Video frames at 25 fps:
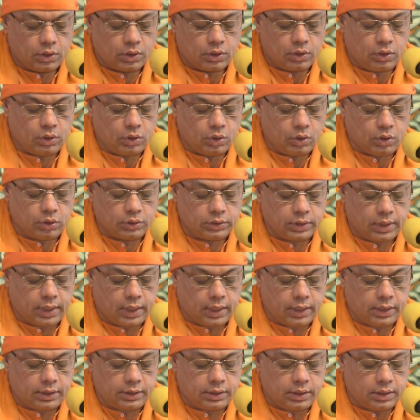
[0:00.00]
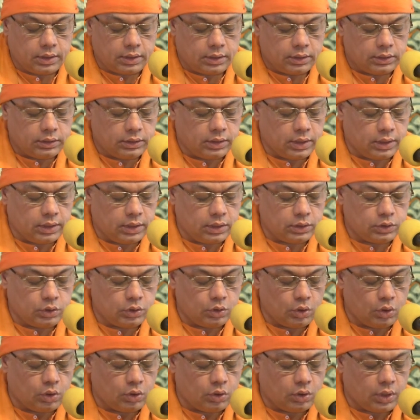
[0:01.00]
Know that there is
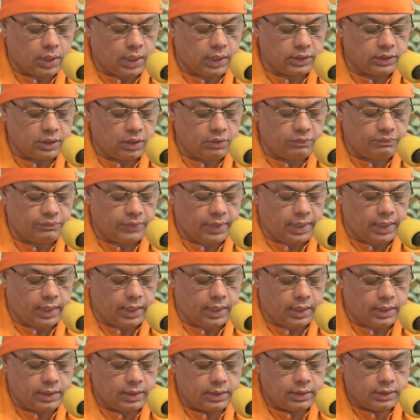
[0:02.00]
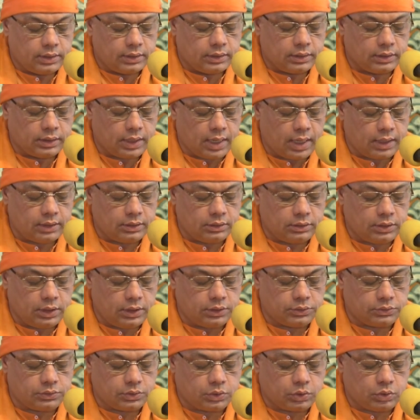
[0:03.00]
no other way than
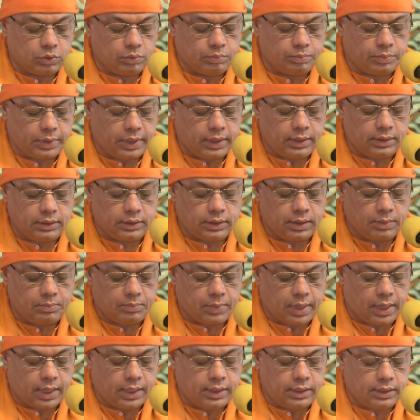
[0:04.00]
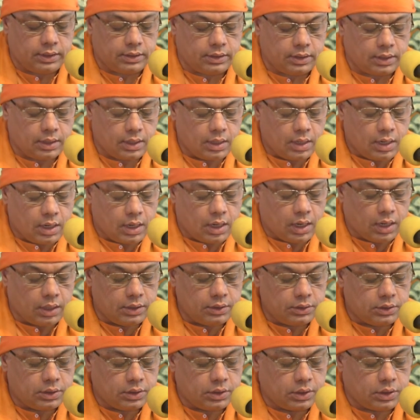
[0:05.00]
this to bring the mind
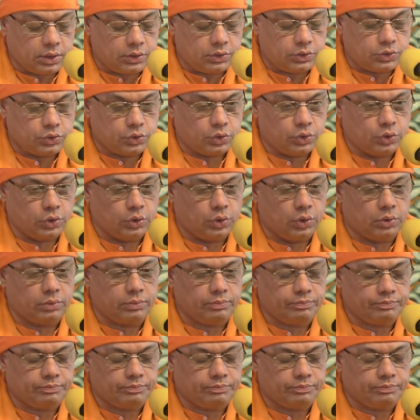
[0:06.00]
under control.